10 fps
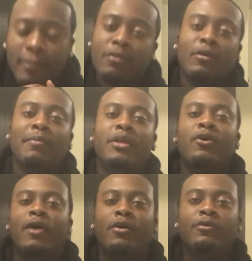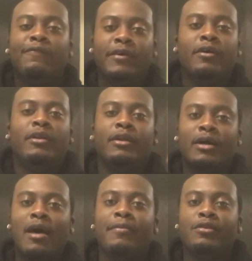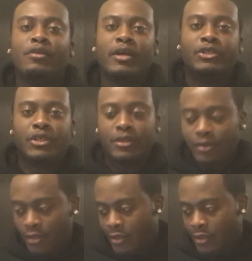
So let me know how you feel in the comment section.